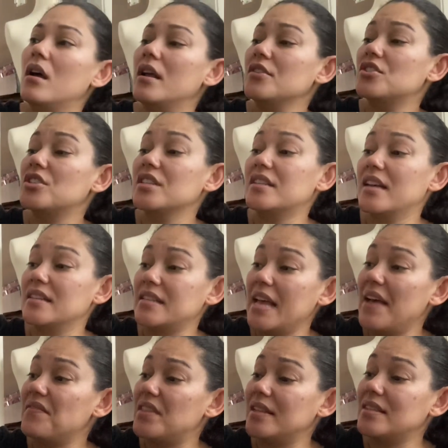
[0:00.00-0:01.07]
She does
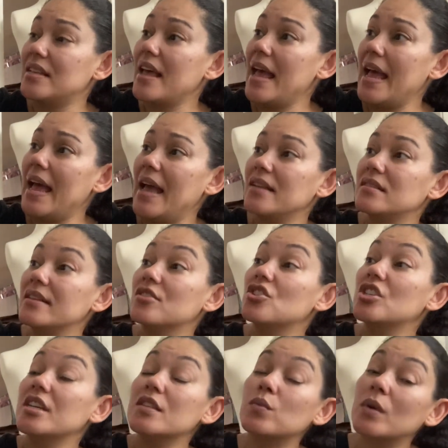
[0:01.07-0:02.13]
have the tags and
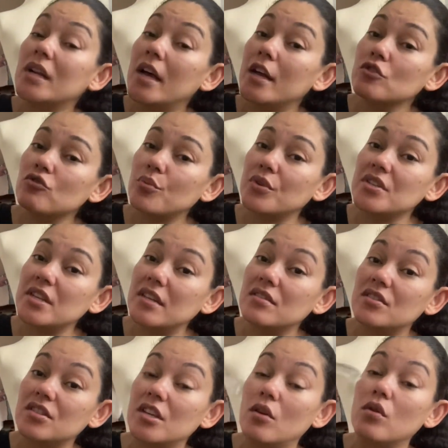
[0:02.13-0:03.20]
she is 100%
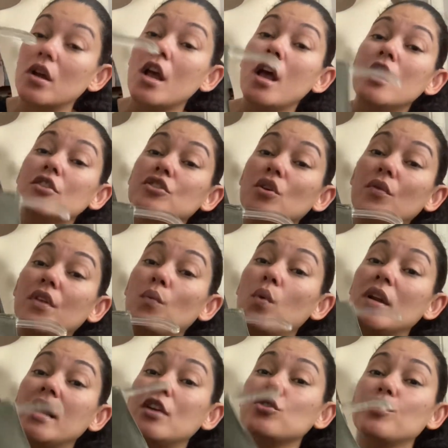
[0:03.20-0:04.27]
silk. So the
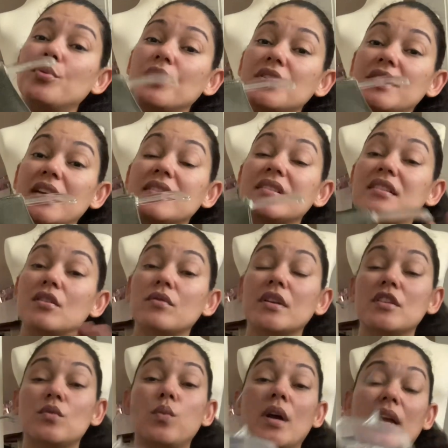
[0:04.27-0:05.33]
100% silk
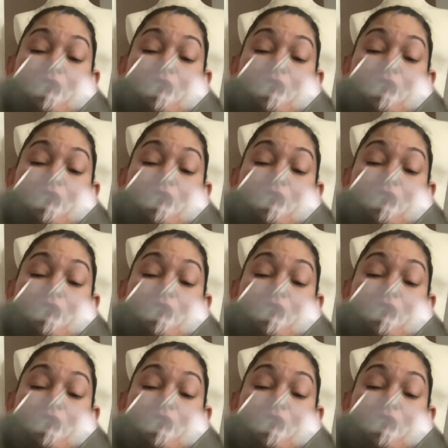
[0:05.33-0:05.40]
is what